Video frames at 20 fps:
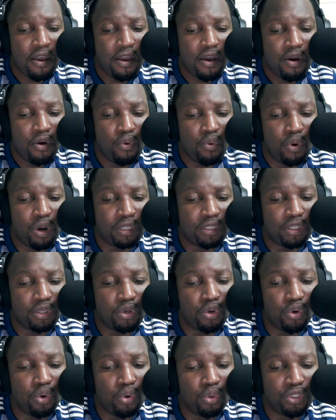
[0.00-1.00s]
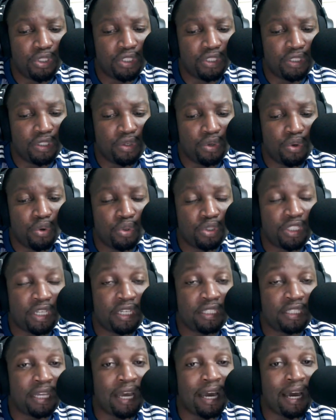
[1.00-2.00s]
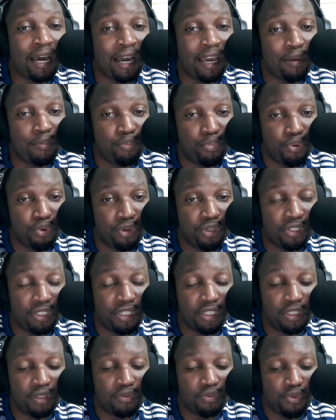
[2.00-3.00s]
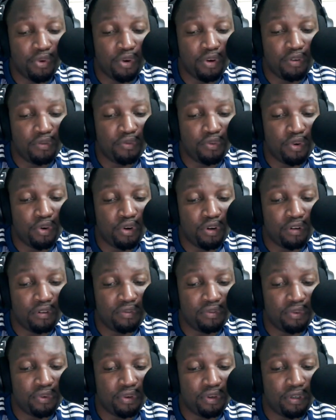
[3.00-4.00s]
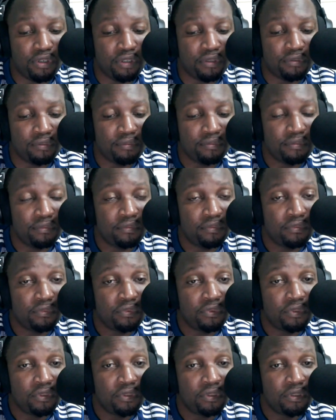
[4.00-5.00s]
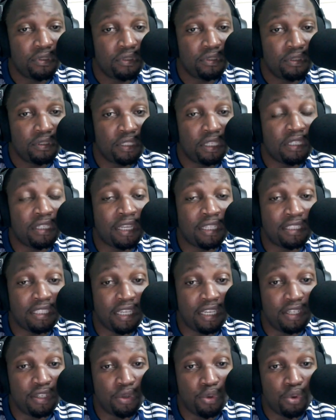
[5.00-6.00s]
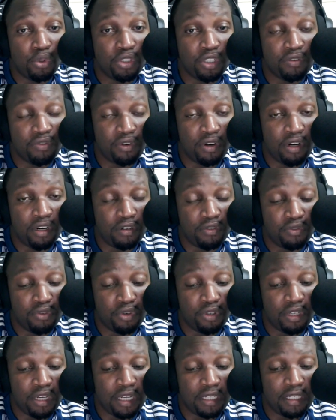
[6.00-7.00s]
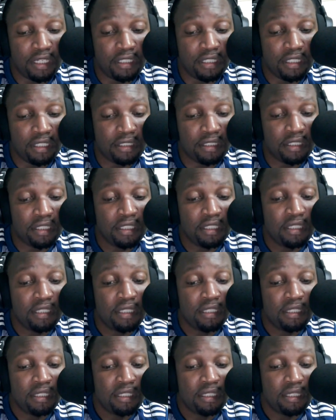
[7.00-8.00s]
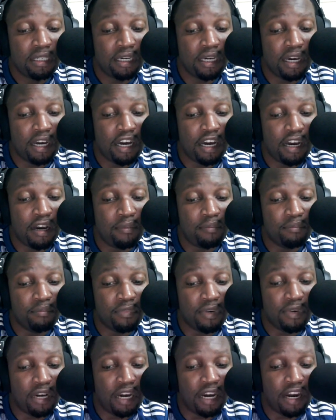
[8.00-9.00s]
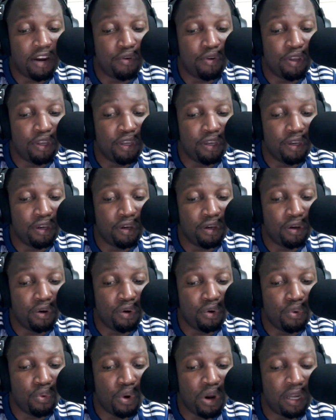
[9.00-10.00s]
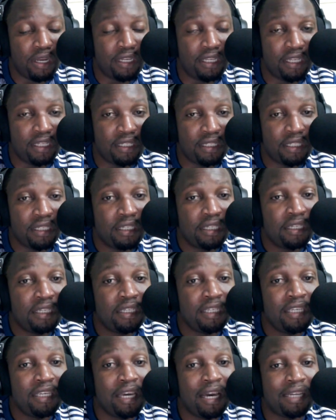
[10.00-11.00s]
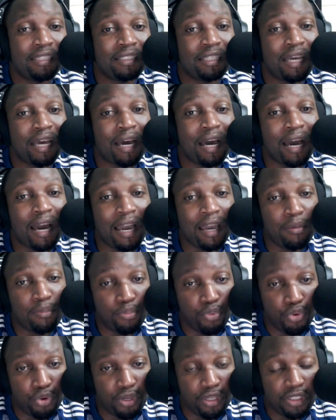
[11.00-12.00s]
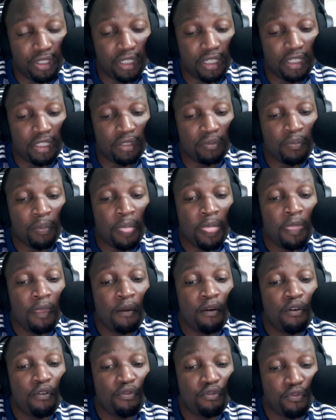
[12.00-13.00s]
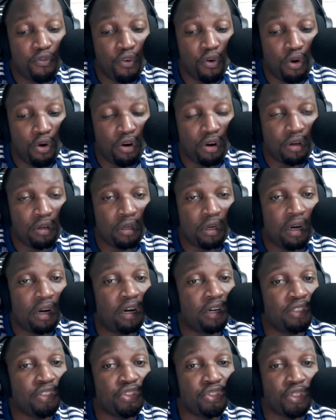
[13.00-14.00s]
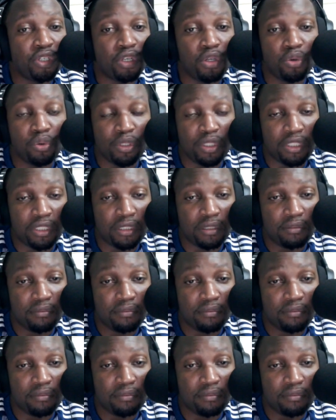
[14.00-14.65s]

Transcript: what the coach has high praises for that's the head coach of Hartford Athletics, Harry Watling. He has high praises for Andre Lewis.